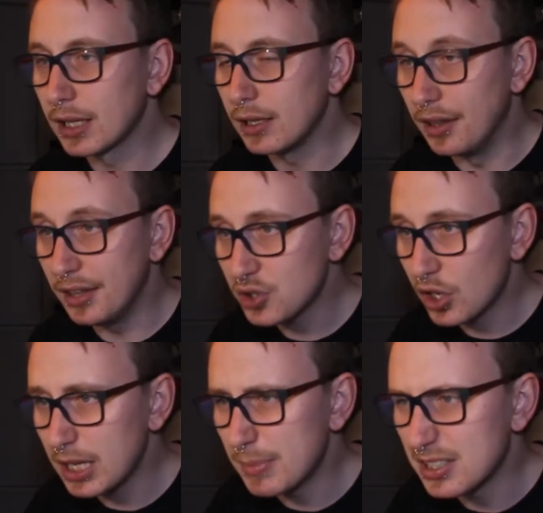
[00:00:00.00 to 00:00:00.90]
this
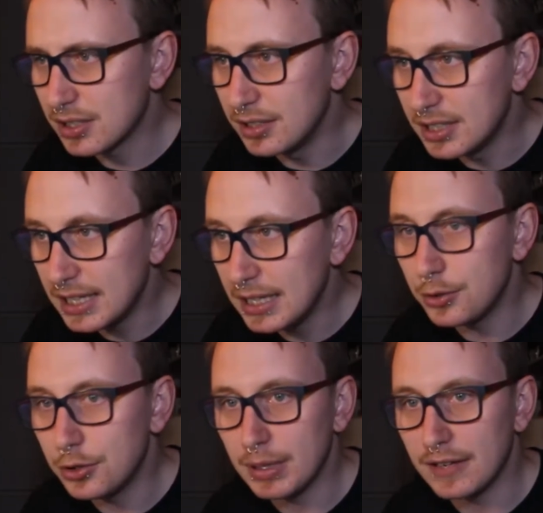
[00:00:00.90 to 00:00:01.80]
claim has continued to
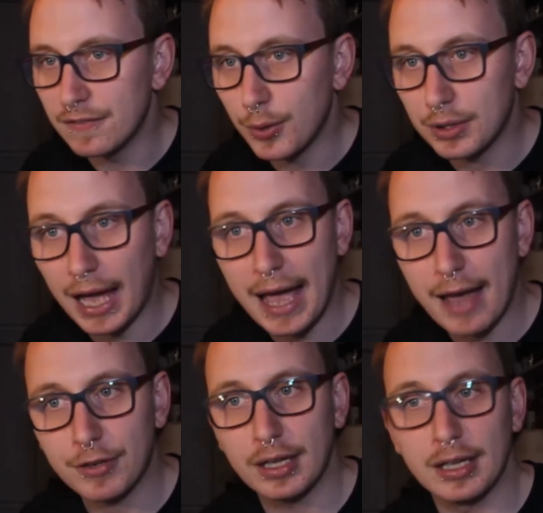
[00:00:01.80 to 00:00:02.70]
be invoked
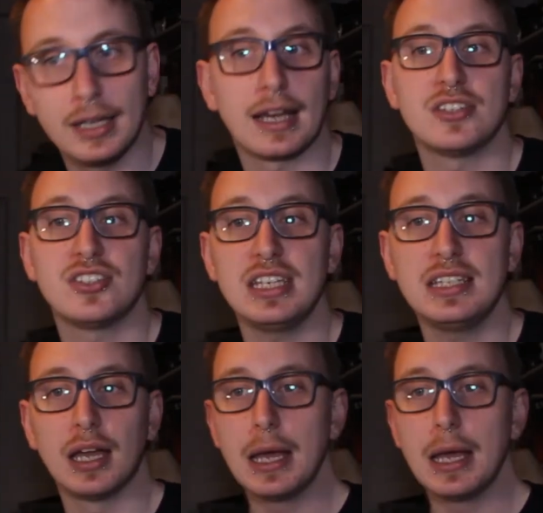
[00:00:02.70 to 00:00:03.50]
after it has ceased